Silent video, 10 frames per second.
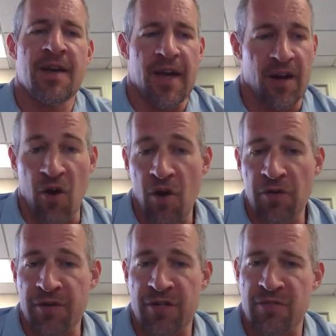and all
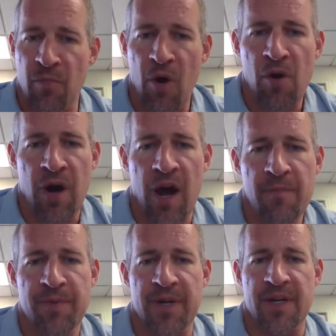the small
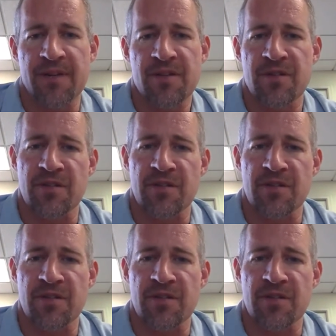companies,